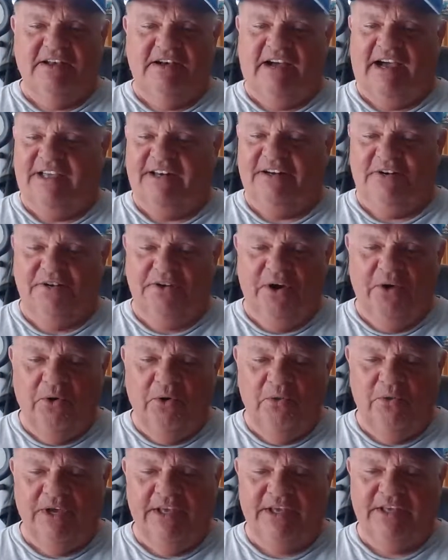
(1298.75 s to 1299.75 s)
I don't know
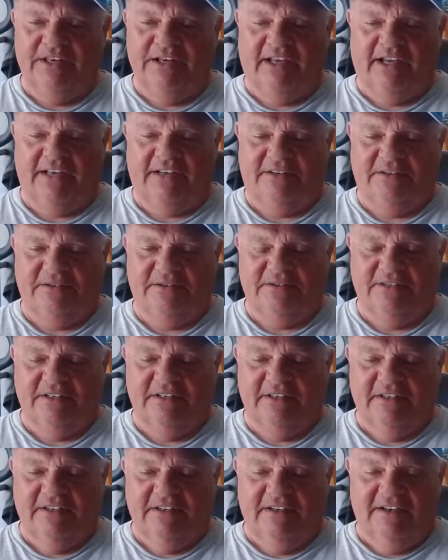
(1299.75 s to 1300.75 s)
when. I don't
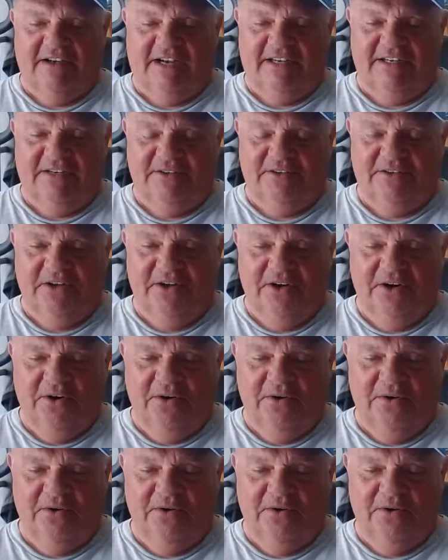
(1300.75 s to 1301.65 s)
know.